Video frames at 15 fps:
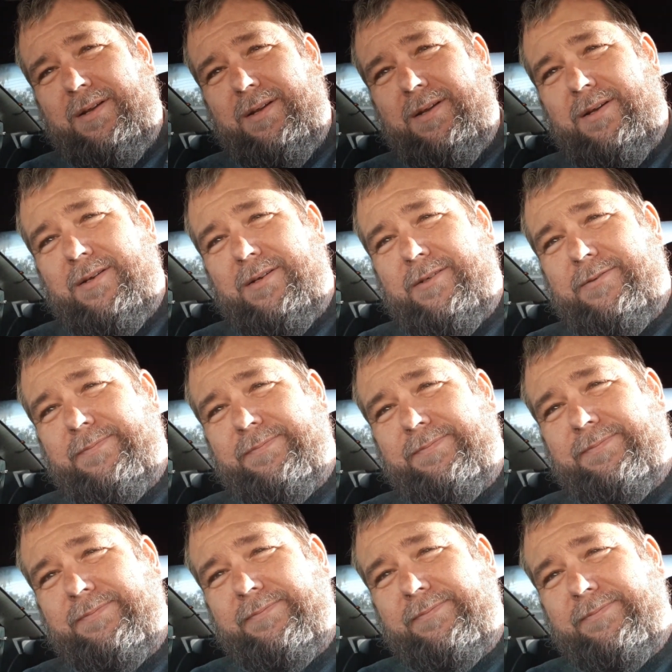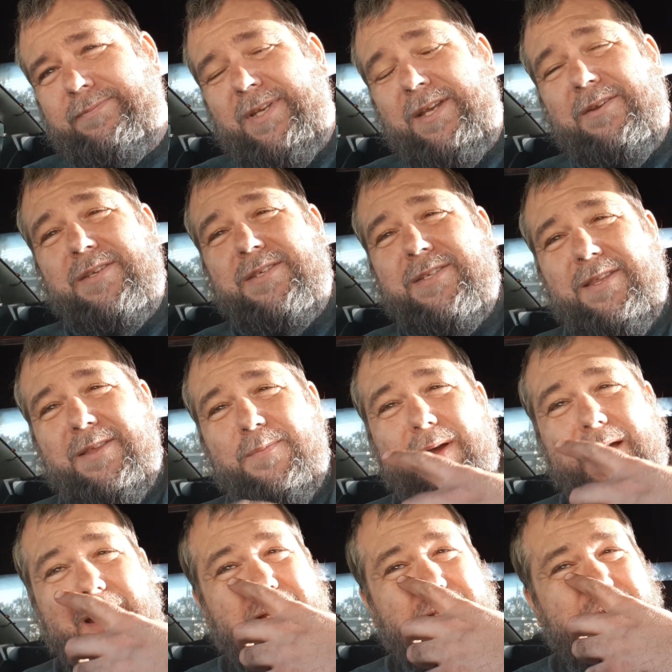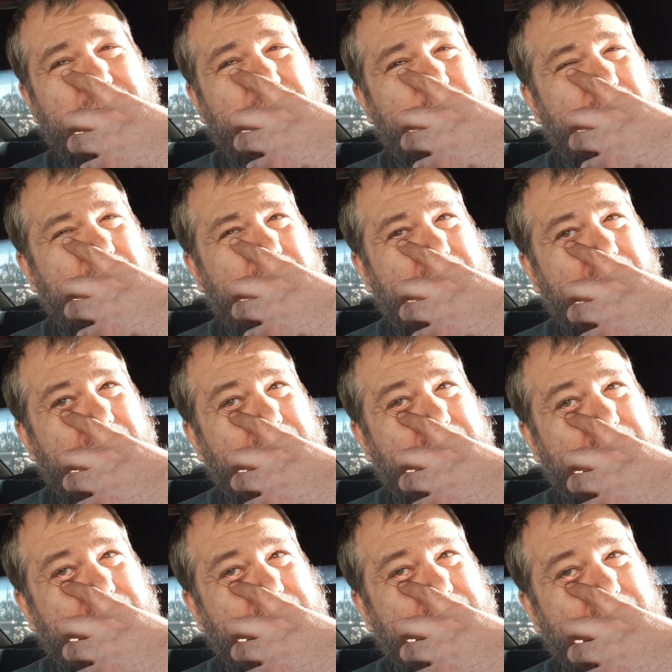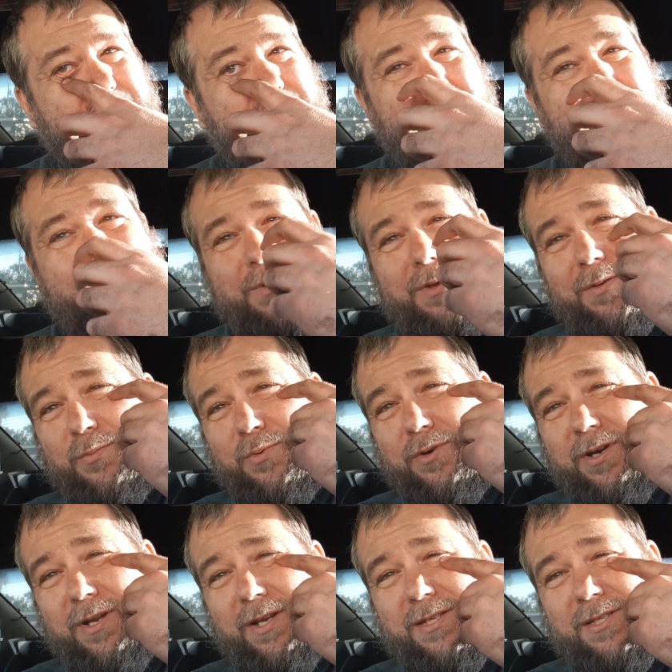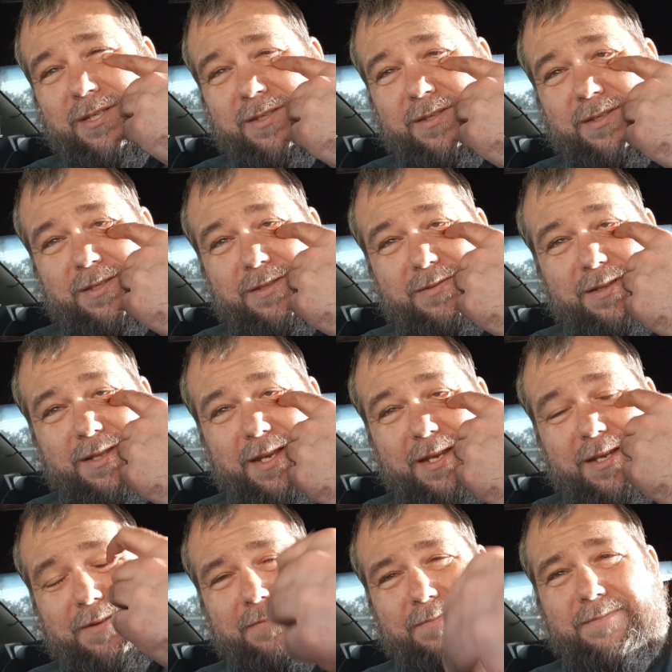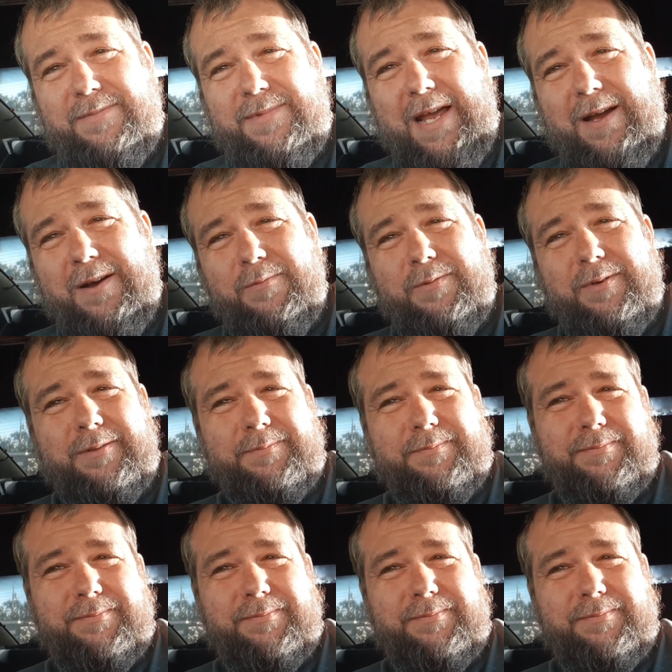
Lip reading: You can see the bags under my eyes. I've been pretty like down,